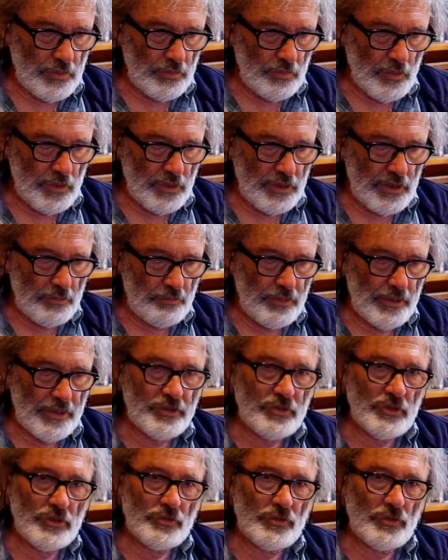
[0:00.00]
we need
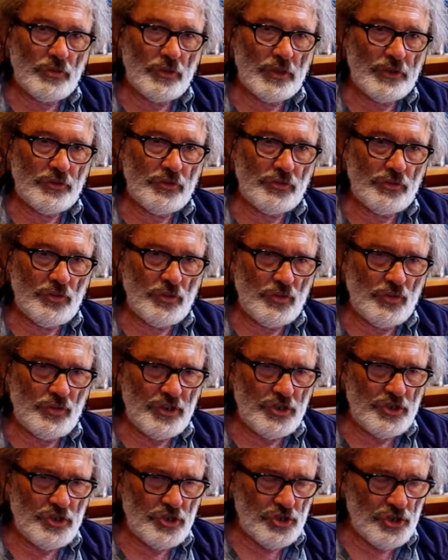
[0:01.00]
plenty of sort of like
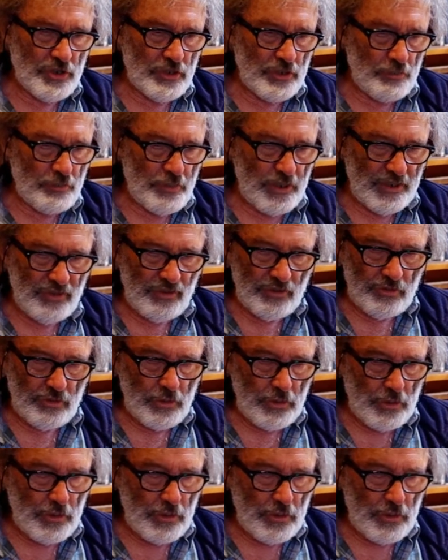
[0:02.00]
storage bits.